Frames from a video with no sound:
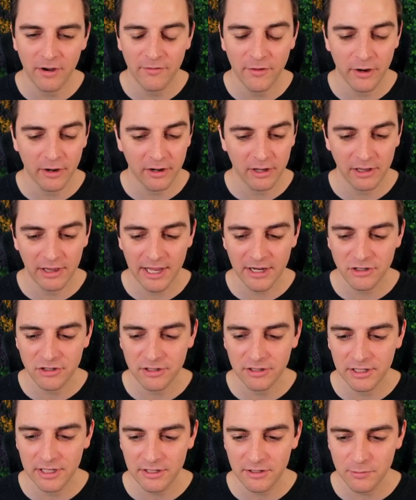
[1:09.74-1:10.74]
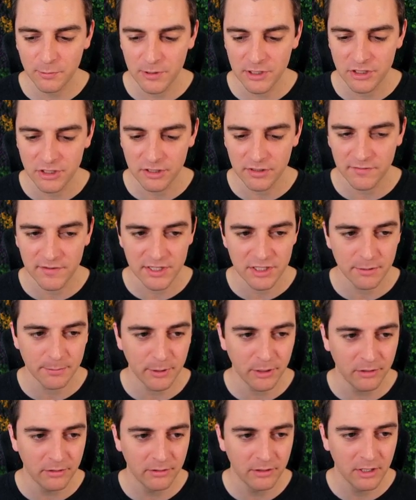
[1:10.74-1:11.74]
of our collection lists, which is
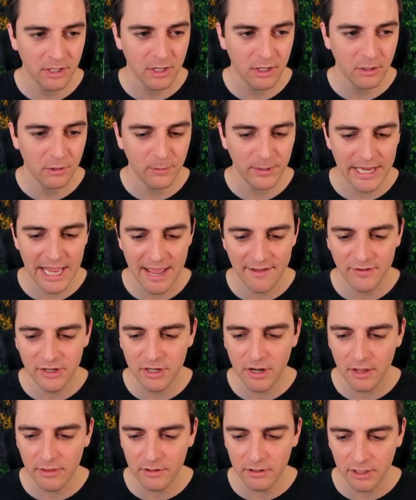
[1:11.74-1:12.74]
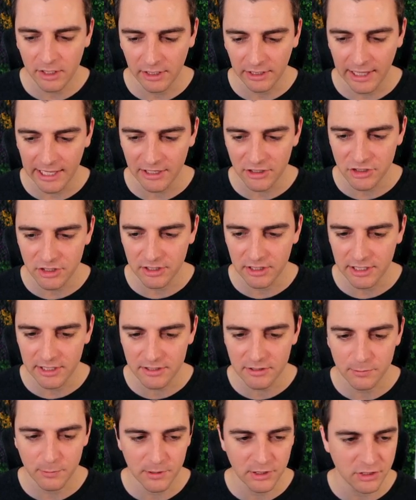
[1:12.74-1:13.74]
visible. We have another collection
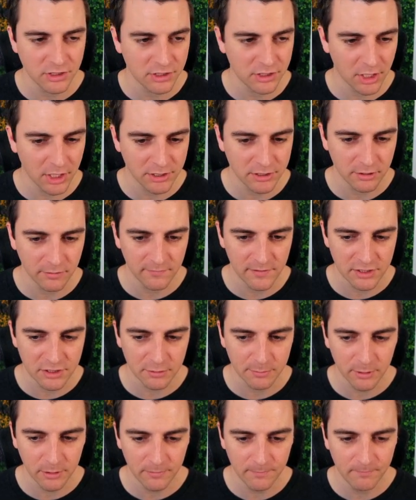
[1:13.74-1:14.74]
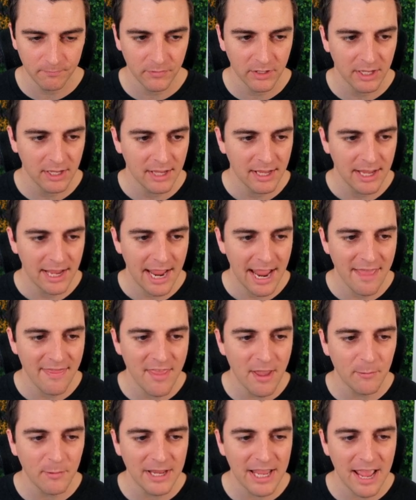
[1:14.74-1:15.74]
list, which is also visible.
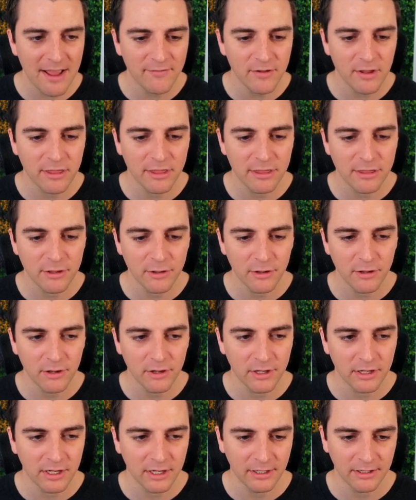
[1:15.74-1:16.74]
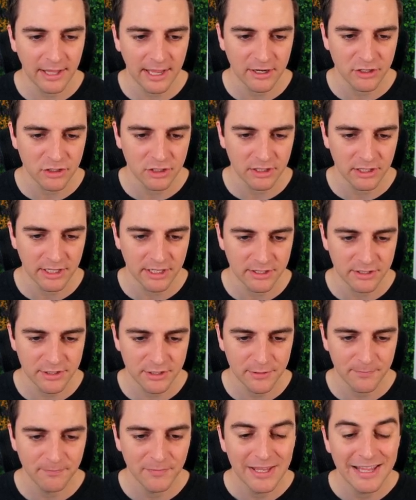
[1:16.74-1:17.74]
And then we have a third collection
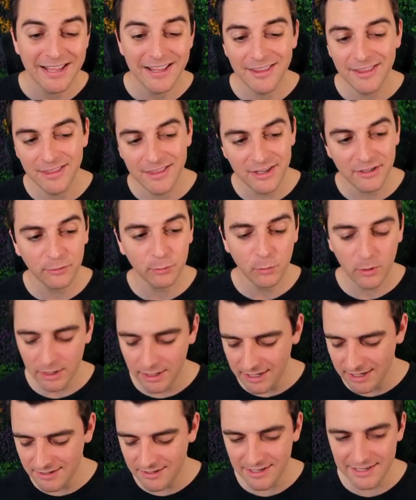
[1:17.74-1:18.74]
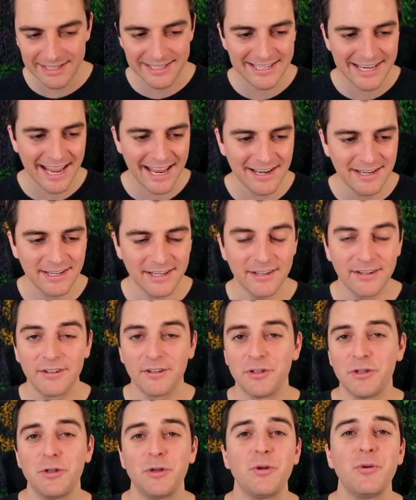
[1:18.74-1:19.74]
list. This one is
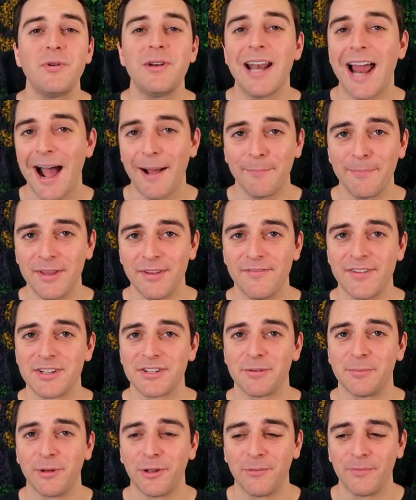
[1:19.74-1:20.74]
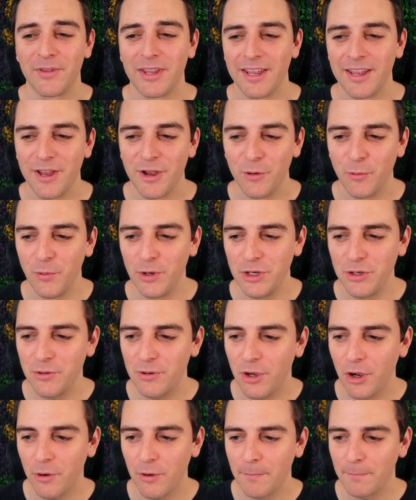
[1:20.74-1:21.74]
intended to not be visible. When you
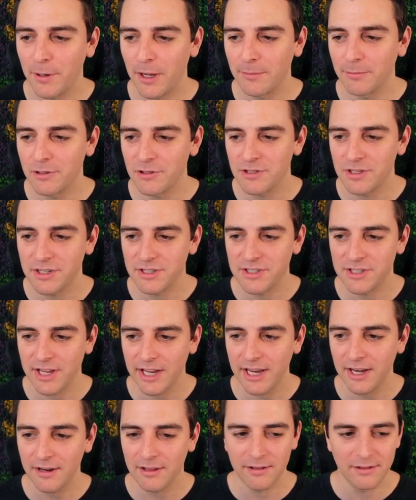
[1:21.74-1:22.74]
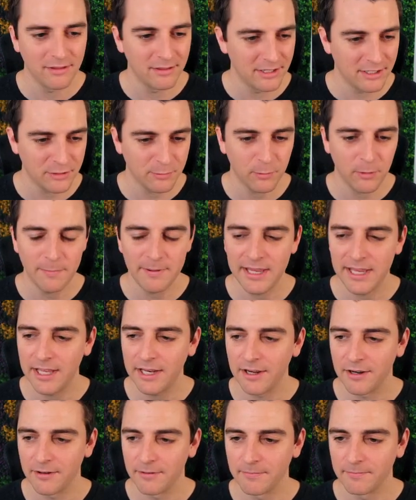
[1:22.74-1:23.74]
go and publish this site, this will be
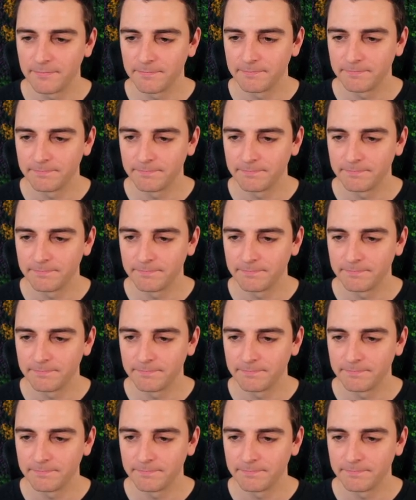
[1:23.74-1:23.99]
hidden.